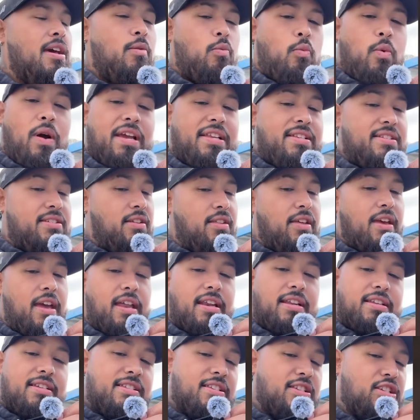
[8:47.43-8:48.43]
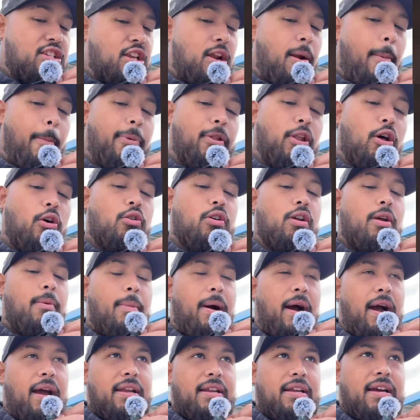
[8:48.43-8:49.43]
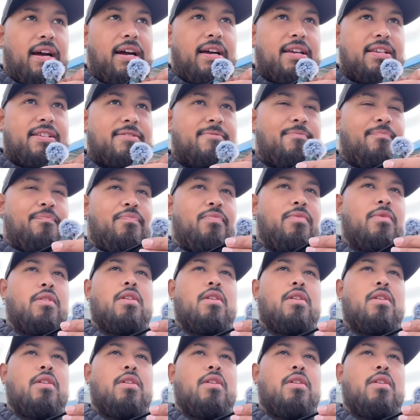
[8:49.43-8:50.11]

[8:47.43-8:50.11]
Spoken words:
Wait till the end because it's going to blow your mind, guys.